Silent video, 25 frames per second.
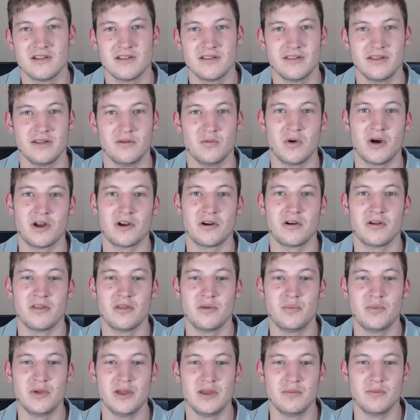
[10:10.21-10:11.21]
then what are
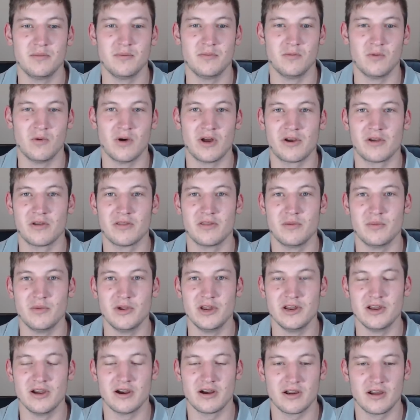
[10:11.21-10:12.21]
the
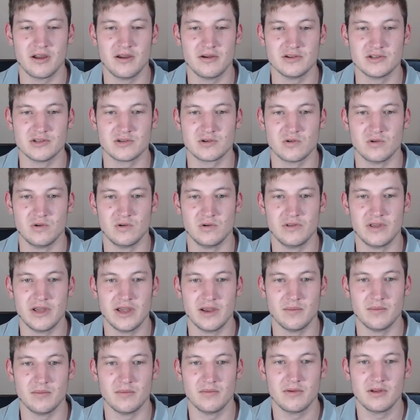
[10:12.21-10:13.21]
media going to call them?